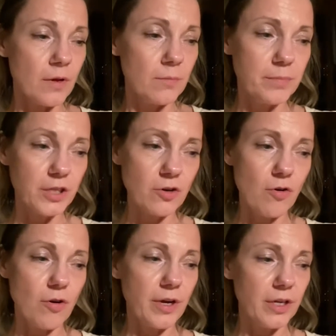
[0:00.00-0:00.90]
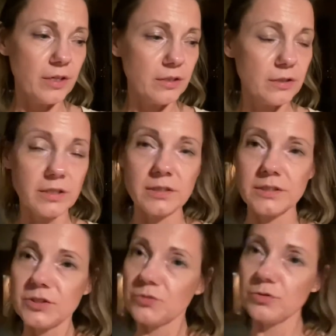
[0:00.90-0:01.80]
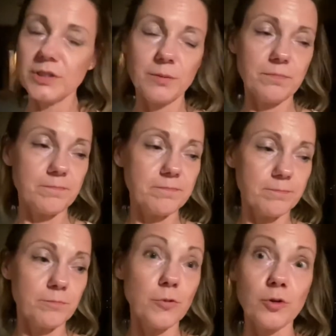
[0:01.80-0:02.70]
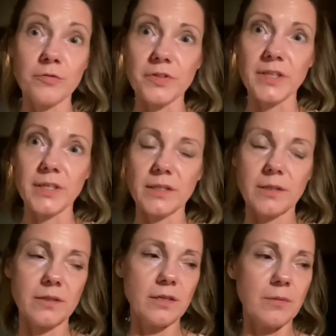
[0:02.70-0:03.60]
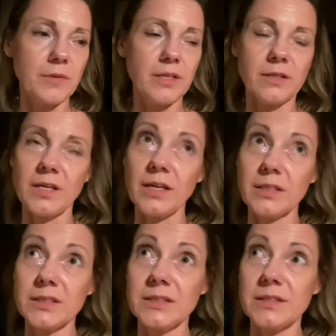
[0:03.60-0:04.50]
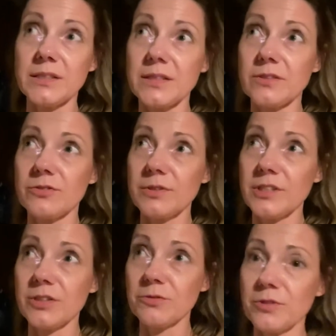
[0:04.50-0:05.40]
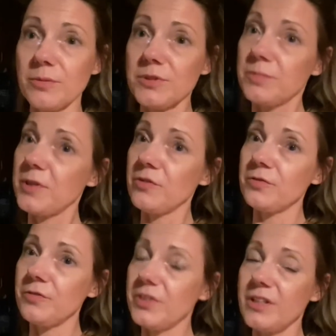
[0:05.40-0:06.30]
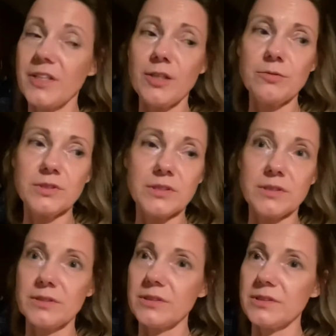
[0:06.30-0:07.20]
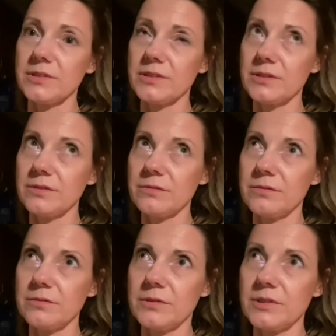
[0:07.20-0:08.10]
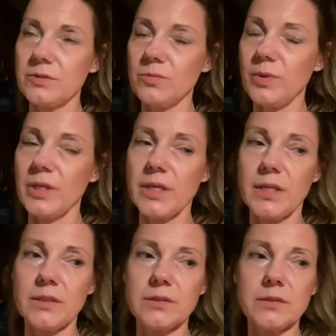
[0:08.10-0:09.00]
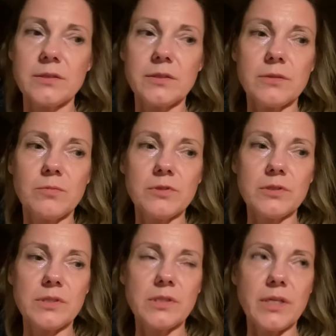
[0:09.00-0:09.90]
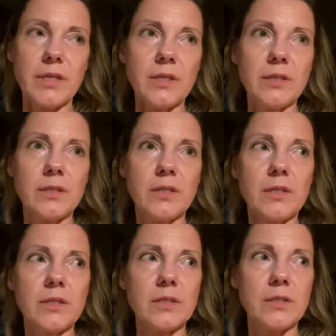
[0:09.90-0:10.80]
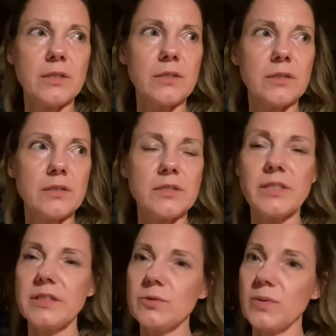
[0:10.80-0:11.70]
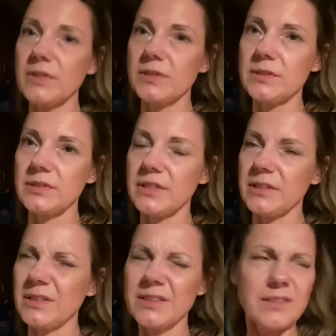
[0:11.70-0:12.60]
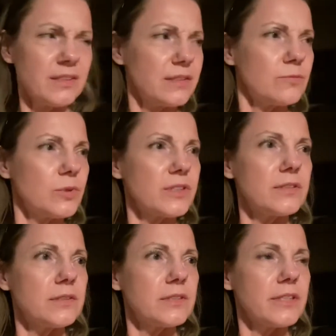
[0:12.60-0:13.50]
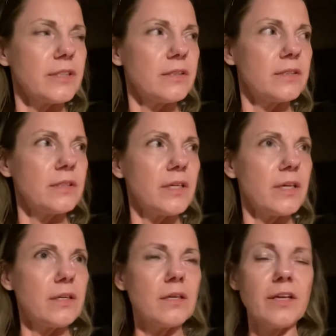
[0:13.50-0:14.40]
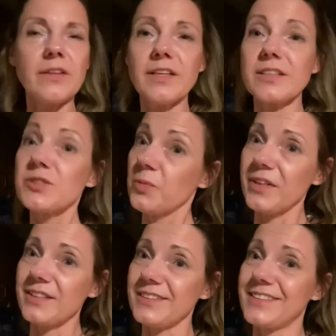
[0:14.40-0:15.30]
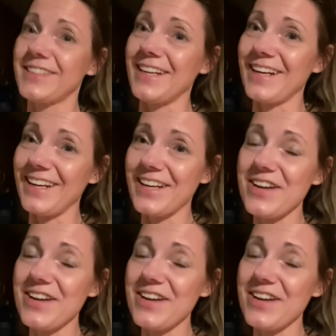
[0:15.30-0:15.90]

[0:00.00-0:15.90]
Bitcoin, it's really moving and I mean I can see it really going up to about 50,000 this this weekend what's today today's Wednesday is it Wednesday yeah I think it's Wednesday